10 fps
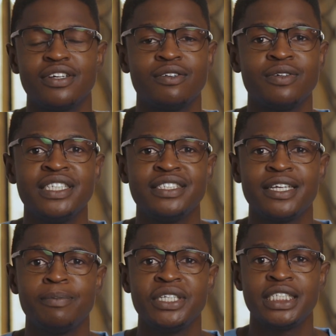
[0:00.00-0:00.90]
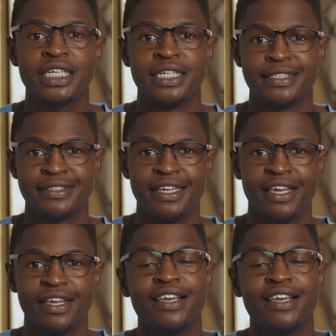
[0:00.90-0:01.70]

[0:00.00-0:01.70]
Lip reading: Oh, intermission, yeah.